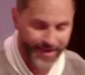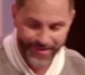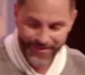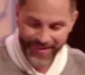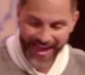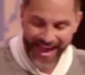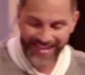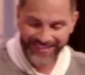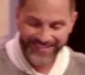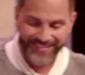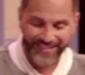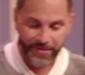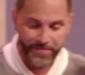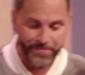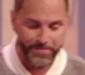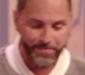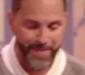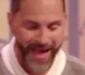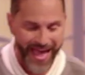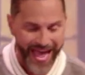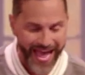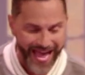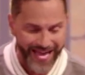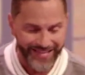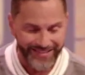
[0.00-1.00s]
that
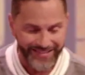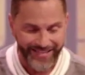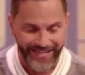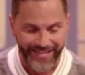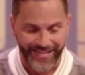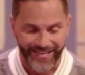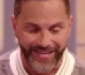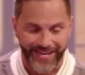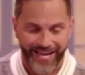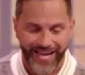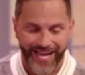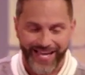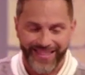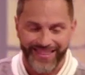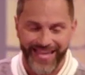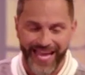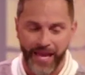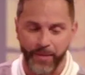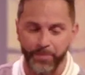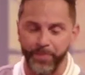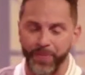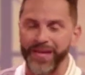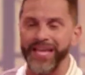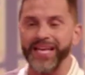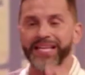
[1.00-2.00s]
demanded
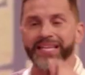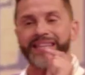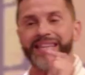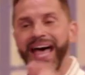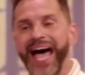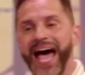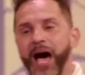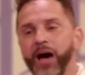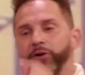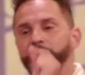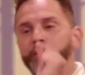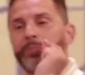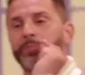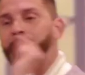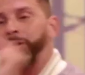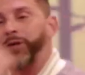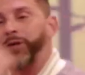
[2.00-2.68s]
they be allowed to